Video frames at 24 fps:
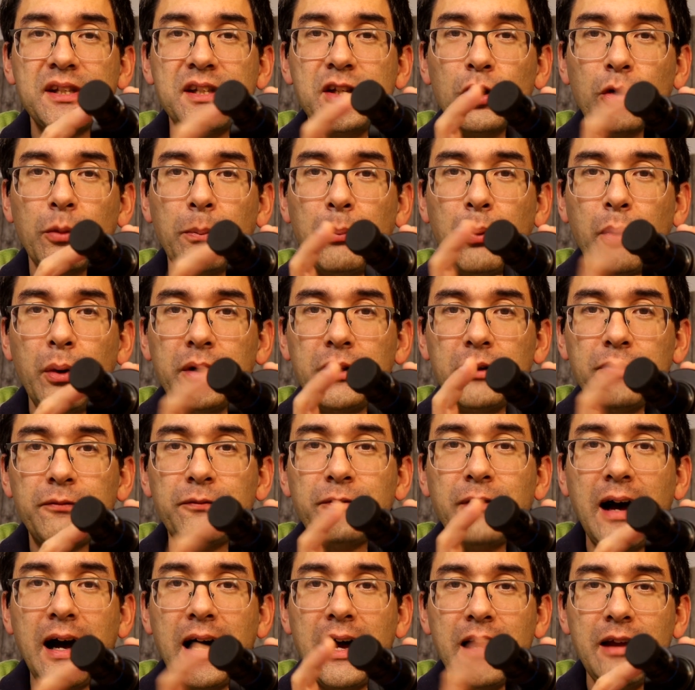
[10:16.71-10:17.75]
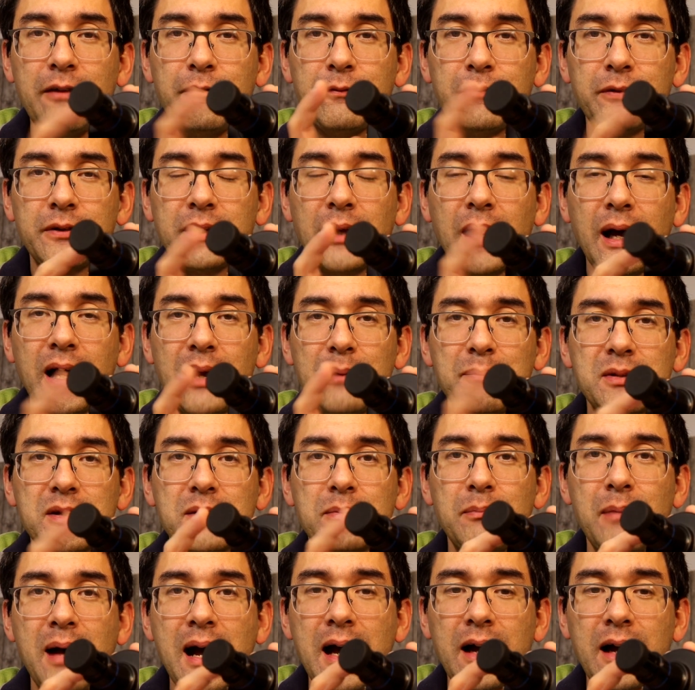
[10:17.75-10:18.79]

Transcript: a 0.5 times